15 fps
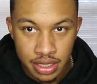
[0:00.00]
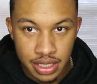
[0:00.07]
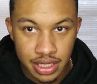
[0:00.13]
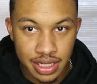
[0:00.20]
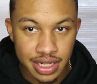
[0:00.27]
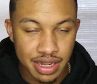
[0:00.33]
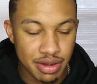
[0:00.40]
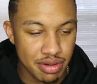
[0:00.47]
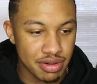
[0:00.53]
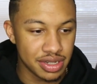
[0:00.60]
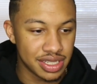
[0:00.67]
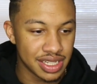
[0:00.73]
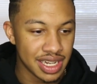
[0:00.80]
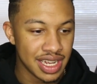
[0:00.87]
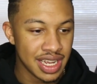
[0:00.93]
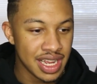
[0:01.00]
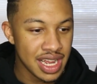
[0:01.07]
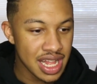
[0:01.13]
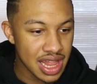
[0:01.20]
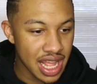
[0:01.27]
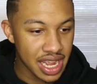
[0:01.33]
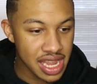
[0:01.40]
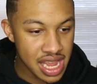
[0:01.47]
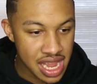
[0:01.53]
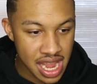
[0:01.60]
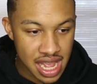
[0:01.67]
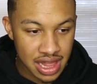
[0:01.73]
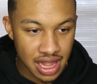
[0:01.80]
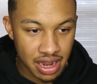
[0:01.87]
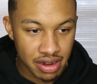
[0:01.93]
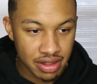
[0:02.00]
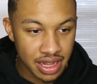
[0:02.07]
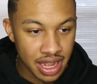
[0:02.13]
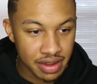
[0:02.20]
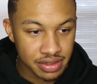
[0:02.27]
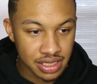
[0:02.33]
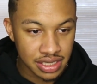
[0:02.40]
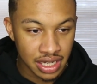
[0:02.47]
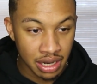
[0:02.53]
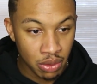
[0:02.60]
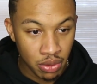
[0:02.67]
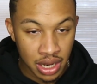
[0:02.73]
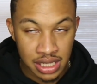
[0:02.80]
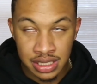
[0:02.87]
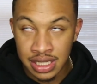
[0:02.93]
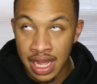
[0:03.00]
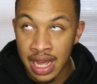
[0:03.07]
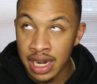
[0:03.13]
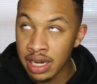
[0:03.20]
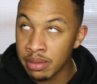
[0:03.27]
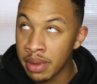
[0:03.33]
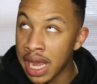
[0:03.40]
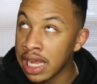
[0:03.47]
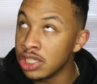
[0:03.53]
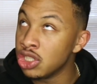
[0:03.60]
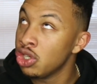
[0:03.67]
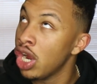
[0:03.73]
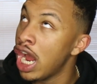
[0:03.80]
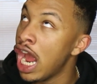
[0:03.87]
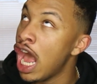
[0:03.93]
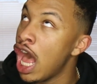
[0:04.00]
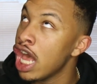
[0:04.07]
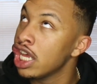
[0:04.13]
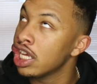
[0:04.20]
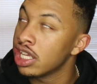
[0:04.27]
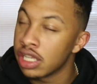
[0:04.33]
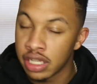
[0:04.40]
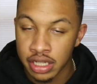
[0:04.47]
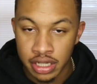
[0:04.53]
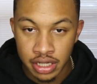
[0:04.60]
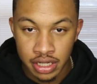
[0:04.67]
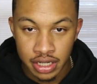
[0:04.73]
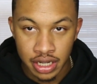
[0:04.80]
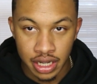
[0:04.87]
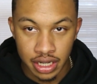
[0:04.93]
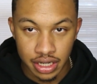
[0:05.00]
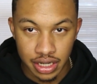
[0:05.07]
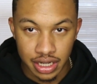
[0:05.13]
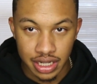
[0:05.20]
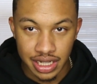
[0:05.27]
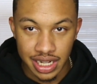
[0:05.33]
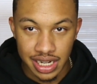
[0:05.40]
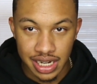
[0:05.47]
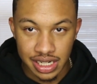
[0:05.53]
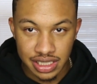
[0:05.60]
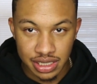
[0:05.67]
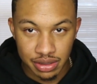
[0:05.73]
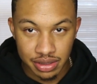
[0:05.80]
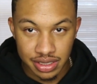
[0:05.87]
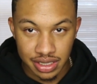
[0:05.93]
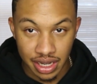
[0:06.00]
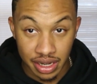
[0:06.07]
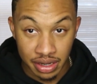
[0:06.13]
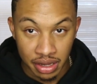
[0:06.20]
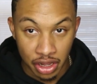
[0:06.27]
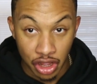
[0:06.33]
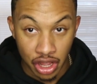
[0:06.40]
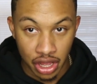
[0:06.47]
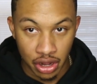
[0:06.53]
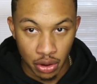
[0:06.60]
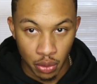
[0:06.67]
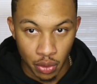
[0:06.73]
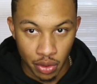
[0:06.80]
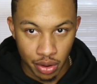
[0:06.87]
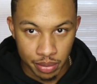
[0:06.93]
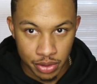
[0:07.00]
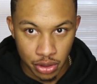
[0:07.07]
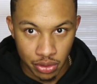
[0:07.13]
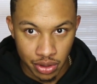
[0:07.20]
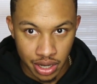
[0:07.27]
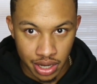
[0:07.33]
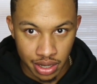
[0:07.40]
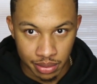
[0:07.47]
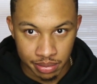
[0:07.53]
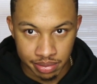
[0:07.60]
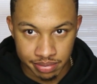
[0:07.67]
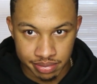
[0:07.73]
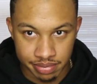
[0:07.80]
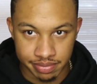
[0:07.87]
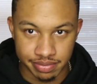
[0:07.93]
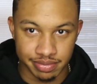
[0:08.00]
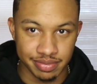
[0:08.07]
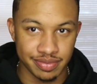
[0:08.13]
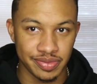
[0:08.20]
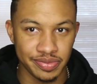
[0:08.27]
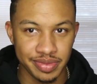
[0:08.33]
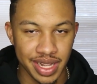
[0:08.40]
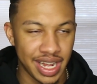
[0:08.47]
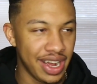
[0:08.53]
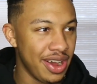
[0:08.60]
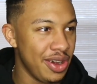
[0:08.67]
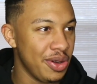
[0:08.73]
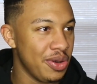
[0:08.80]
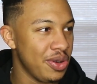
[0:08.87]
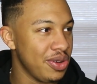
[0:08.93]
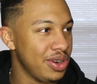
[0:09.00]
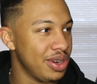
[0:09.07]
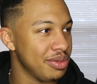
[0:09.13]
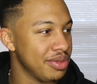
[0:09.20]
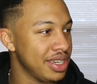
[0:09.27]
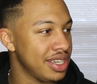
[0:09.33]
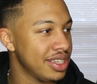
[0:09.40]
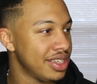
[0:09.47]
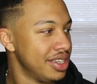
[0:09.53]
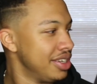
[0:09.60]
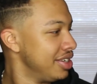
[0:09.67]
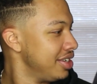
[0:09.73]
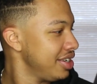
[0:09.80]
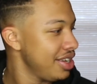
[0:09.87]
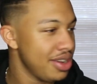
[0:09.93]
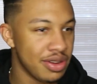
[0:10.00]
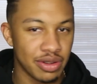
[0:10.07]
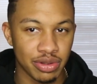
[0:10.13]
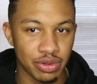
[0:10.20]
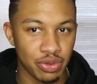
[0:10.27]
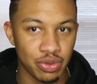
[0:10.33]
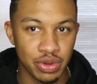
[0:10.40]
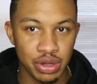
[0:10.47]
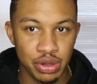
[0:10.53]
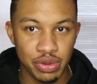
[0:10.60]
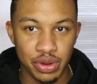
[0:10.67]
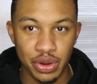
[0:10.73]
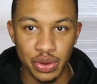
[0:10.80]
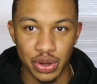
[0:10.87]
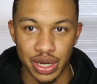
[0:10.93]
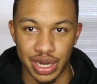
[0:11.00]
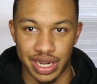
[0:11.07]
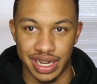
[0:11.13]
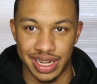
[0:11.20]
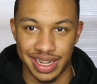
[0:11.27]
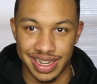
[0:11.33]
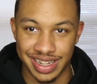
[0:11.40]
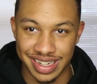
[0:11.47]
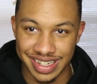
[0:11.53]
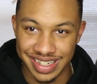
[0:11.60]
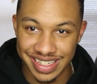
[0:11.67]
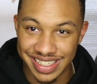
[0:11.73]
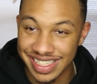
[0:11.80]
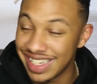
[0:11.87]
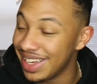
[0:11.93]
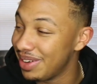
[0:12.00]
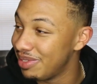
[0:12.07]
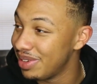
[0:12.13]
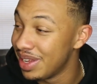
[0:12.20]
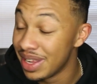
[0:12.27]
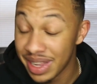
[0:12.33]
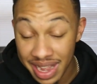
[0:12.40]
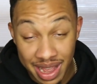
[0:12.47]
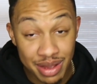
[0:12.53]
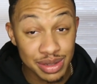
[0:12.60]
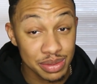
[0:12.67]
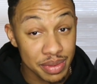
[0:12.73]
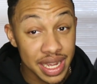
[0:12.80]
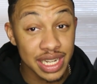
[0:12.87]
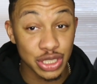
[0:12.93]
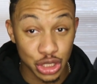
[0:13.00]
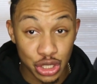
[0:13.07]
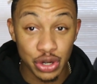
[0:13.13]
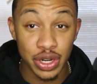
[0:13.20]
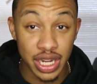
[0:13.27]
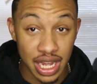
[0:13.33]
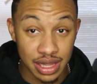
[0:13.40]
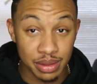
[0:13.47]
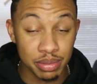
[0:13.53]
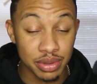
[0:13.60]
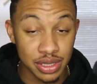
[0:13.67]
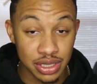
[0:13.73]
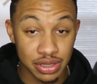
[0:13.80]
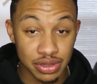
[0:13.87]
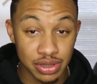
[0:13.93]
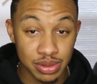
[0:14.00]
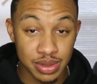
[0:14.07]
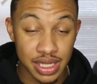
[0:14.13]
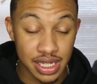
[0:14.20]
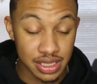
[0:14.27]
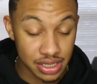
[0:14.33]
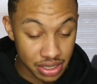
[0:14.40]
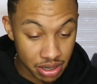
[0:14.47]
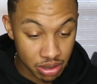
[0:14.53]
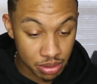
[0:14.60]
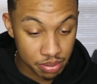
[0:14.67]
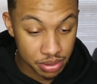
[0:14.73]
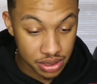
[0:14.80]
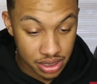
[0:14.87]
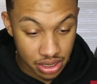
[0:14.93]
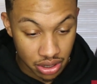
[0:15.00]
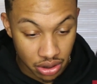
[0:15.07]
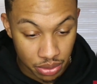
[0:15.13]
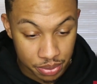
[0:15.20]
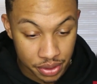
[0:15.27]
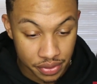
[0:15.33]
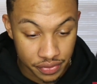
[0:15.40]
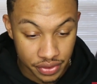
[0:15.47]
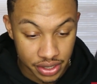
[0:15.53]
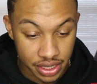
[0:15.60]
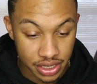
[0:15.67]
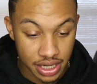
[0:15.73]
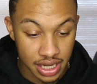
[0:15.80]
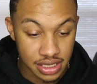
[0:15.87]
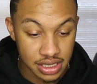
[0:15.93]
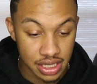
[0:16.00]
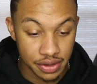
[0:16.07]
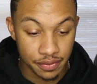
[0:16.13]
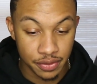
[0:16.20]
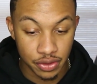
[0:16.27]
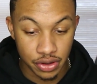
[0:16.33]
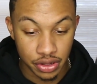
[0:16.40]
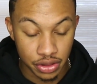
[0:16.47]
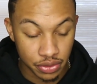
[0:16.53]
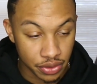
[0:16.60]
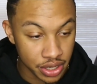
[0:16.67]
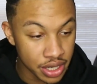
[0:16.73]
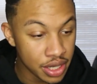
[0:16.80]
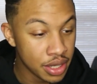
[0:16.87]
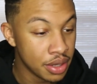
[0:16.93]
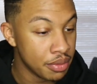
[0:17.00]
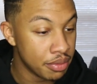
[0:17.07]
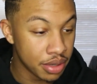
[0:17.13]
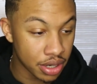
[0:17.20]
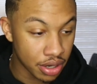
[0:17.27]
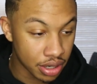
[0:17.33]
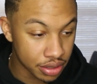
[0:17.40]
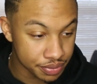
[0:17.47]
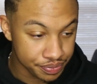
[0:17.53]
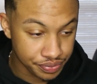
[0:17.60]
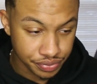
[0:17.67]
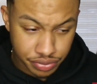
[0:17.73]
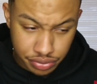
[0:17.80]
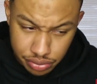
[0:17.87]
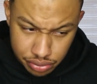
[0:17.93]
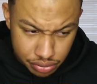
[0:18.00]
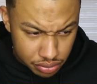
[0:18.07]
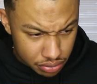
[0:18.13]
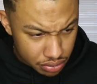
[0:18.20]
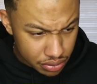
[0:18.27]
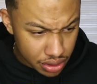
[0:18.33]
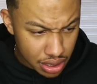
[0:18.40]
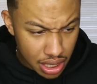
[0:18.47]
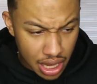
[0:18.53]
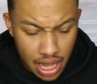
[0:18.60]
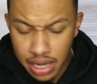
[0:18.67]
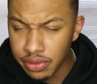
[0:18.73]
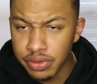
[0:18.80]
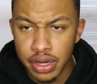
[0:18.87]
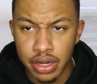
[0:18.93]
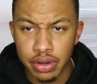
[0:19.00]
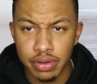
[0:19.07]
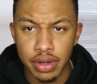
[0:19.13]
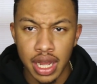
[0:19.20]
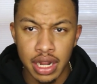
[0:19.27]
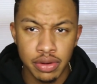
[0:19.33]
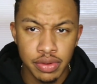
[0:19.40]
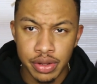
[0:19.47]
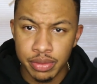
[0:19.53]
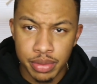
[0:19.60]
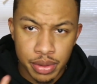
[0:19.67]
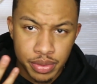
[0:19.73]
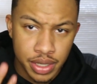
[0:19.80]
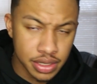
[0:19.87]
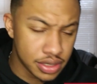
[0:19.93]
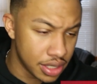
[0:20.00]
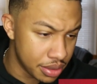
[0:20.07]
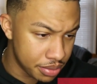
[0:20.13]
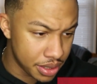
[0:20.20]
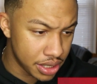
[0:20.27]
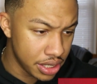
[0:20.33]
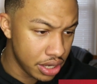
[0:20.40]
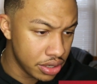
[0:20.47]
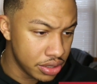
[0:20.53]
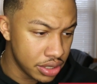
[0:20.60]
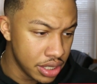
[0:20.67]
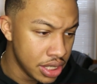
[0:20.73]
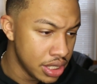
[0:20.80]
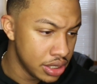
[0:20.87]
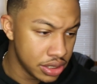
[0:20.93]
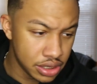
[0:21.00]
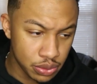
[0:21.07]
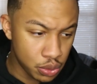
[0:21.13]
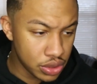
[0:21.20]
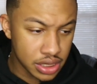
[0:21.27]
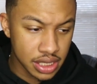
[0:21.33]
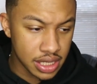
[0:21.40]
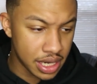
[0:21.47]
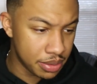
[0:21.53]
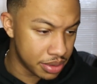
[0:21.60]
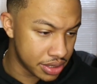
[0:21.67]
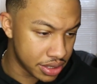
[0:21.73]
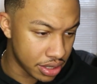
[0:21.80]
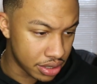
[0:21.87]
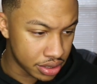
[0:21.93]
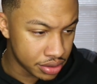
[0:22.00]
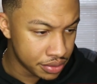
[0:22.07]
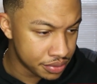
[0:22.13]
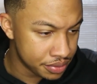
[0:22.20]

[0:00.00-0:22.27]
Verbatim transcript: The nigga was like, he ain't let her leave. She's like, what's that in my drink? And then next though, he's like, it'll warm you up. I'm like, oh, hold up, nigga. Yo, what are you doing? This nigga, he's making sure he got the pussy, you know what I'm saying? Secure the pussy all motherfucking 1943. But, I don't know. I don't even remember what I was talking about. Y'all know, what's the name of the song?